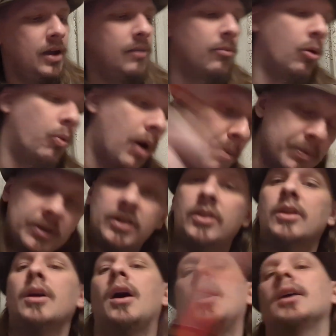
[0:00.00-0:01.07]
But Weapon of
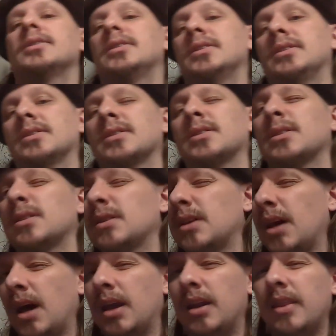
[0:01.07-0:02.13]
the Gods is
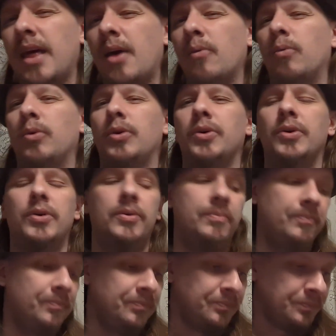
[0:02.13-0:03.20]
kind of that world.
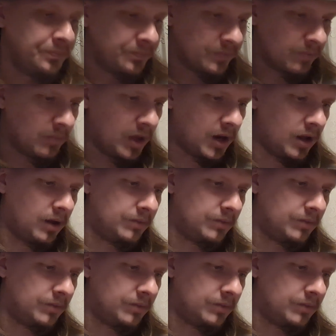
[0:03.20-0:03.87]
But